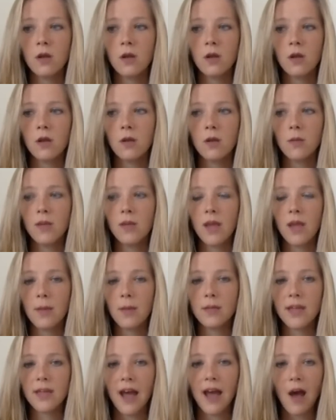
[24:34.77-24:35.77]
be able
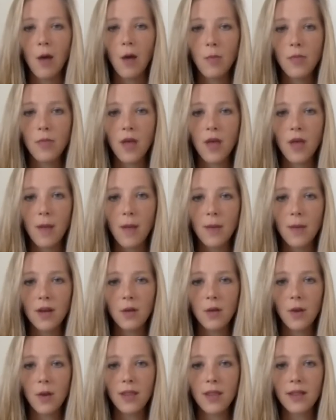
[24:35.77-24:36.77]
to help them in a
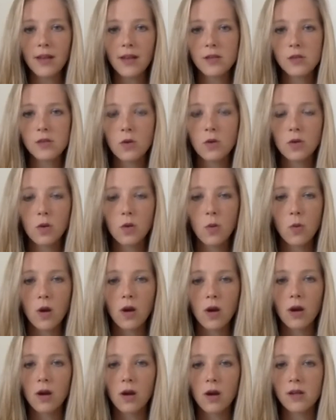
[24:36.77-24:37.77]
way that a social
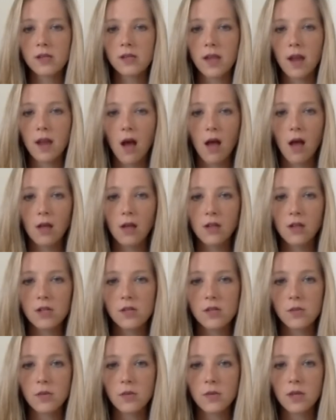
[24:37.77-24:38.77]
worker and a
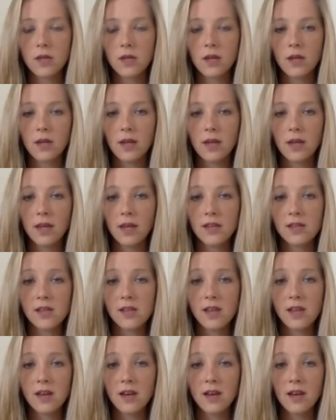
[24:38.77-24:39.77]
psychologist really
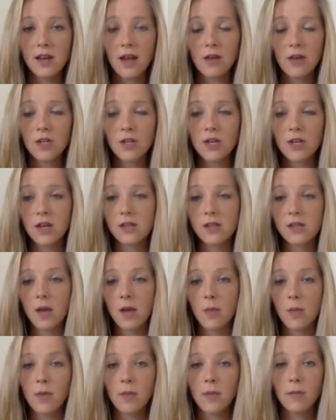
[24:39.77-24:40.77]
isn't. Now, she does
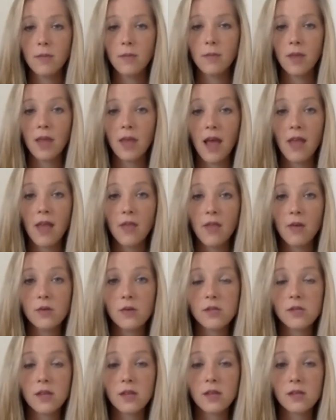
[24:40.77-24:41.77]
help them get those
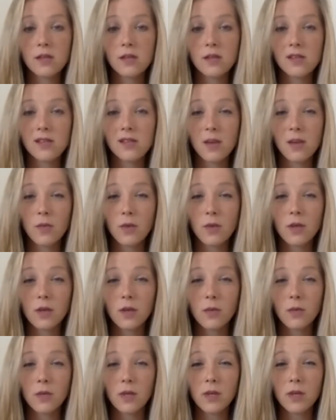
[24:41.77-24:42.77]
things because they really,
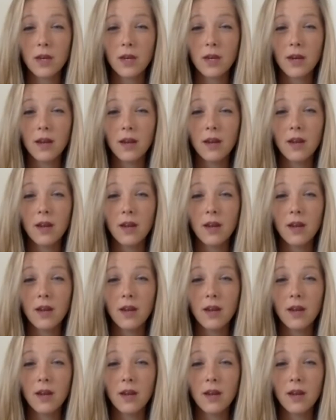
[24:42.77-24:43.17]
really need it.